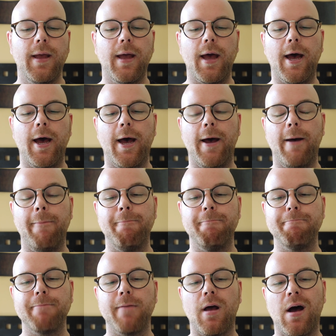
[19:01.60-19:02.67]

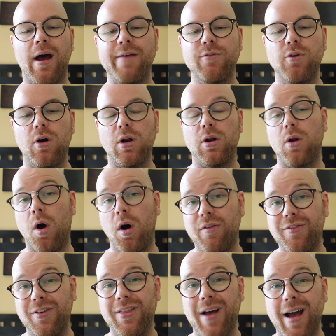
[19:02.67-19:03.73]
I've got an
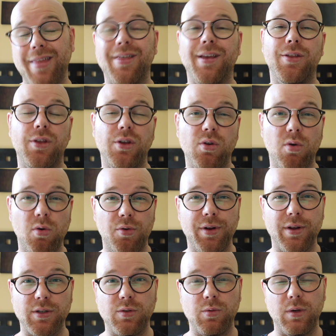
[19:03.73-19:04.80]
offer that I think that your
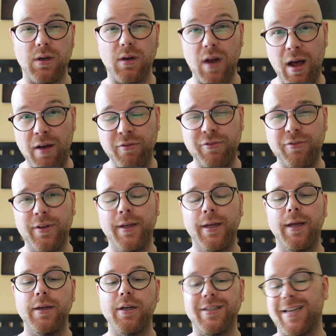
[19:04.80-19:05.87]
audience would love,
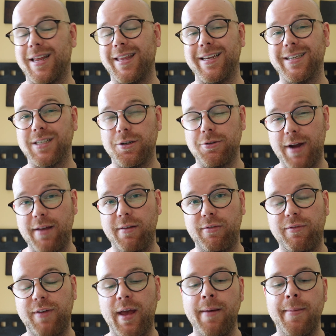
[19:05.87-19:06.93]
because I think it's a great
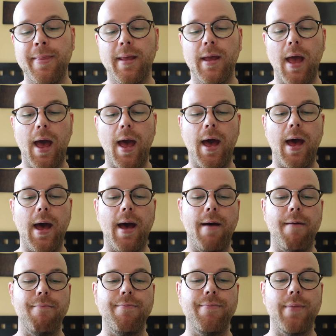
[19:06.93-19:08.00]
fit.
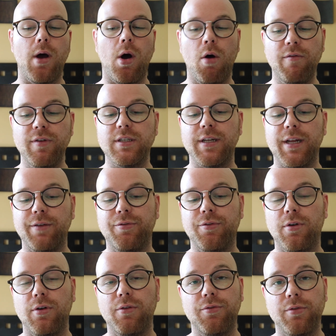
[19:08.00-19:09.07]
Obviously
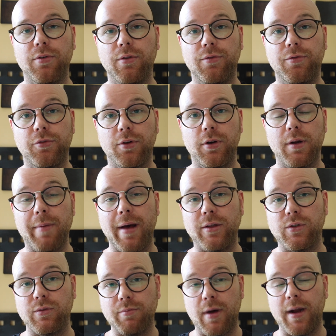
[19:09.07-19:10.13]
for an
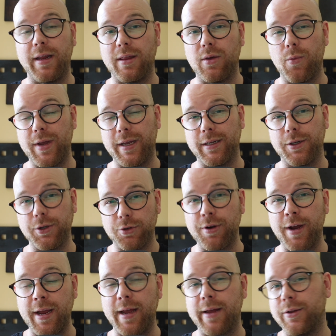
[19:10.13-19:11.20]
amount of money that we can
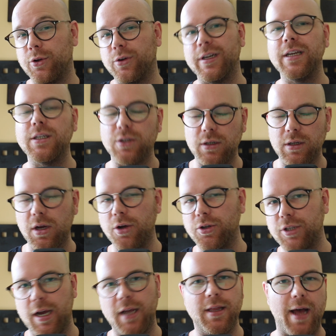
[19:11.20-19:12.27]
agree, and you need to
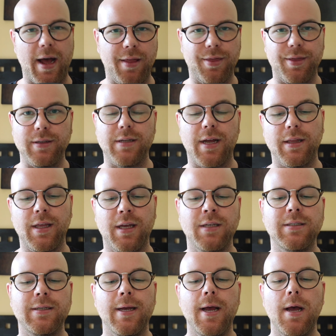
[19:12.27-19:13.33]
negotiate that and things like
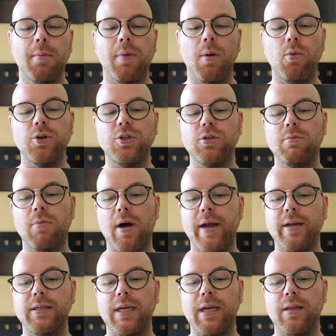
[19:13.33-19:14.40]
this, but would you
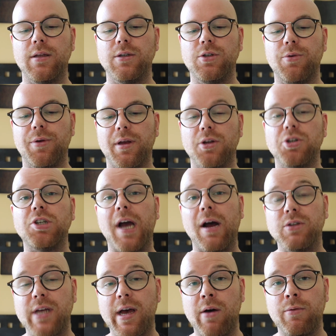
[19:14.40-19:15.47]
mind either doing a
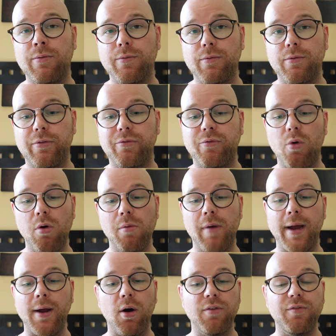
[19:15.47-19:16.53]
shout out for
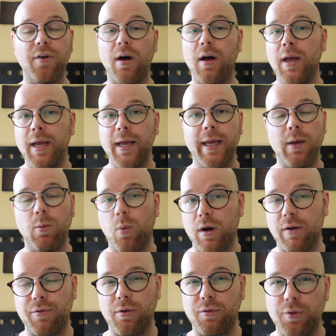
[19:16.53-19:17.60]
my offer in one
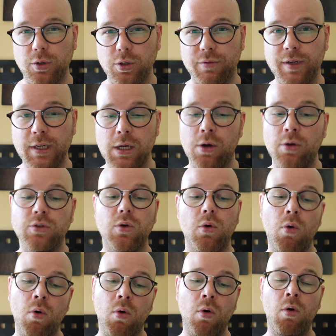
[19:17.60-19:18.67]
of your future videos,
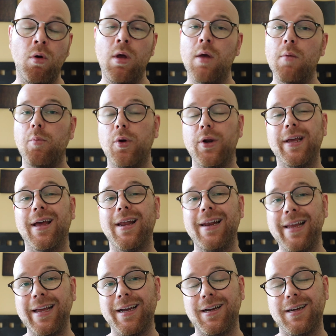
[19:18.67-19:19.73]
or putting a
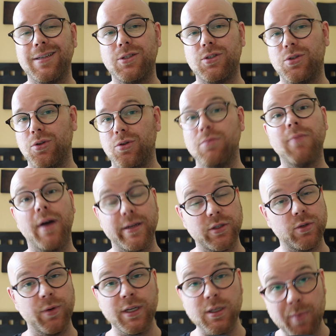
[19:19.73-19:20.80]
link to my
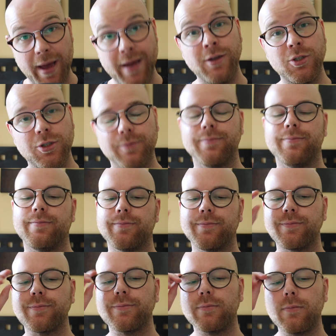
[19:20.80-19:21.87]
squeeze page
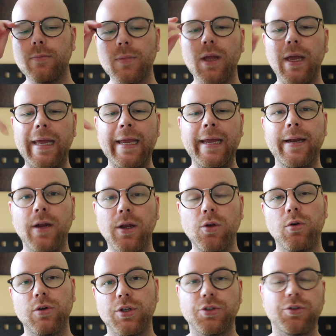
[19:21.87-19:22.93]
in
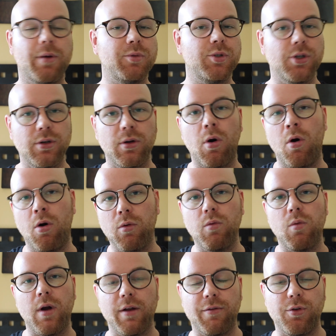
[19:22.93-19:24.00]
your description on
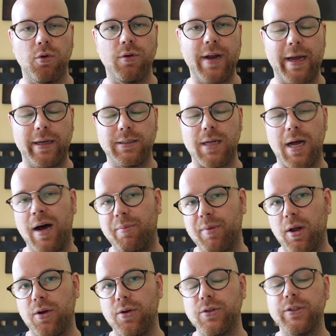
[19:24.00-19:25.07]
one of your next
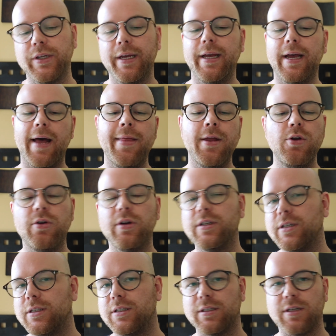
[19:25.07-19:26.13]
uploads? And then you can
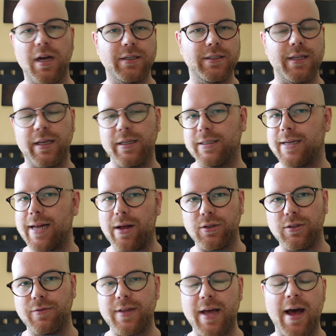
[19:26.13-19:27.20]
discuss the ins and outs
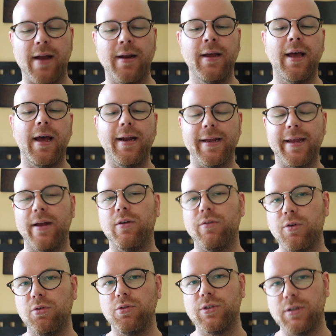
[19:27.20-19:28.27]
of that, and again, of
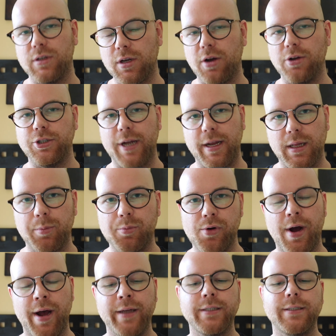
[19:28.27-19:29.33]
course, negotiate the
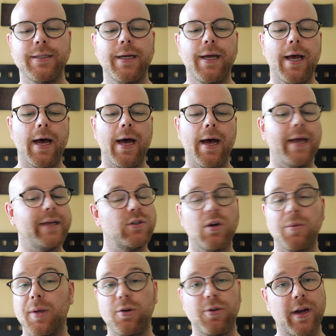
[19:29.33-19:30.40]
price. It's not gonna
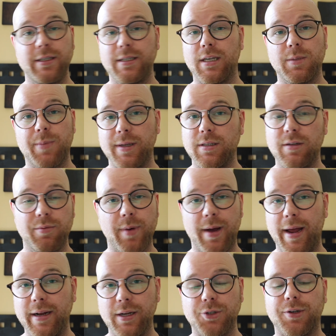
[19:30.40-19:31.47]
be crazy expensive by
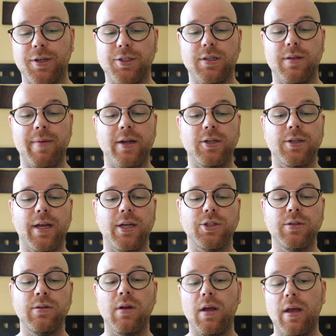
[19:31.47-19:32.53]
any stretch of the
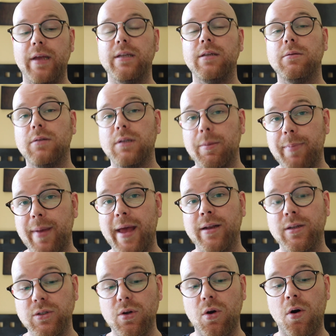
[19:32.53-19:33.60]
imagination. It
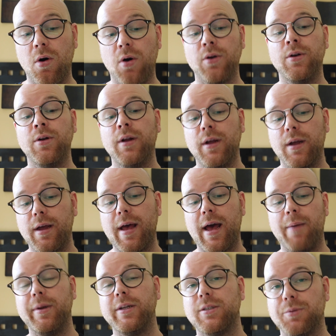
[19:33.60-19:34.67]
depends on how
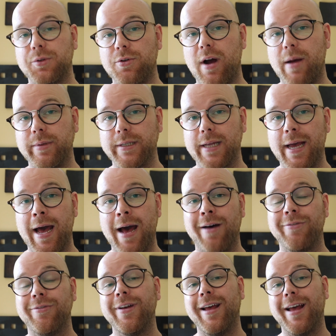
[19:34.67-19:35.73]
many subscribers they
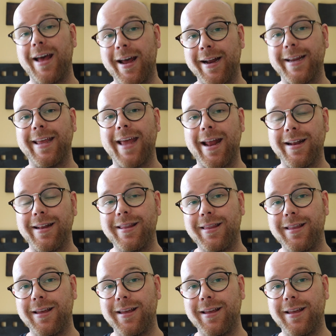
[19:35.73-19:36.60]
have, and again,